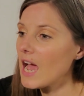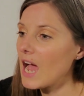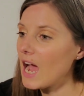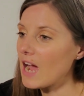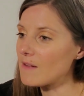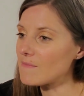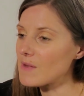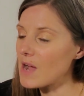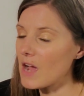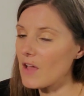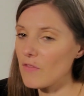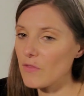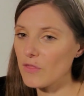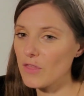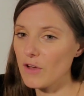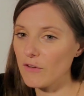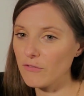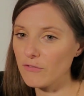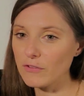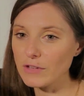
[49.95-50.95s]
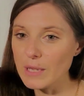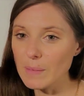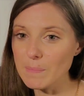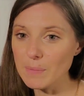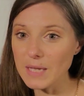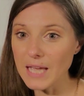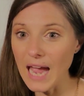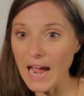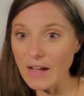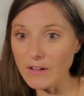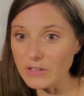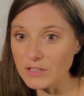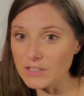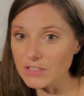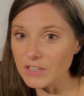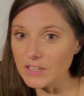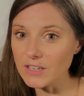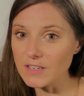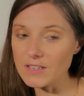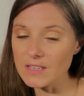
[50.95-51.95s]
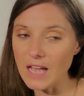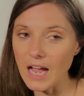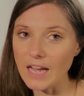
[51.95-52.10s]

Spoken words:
The flip calendars,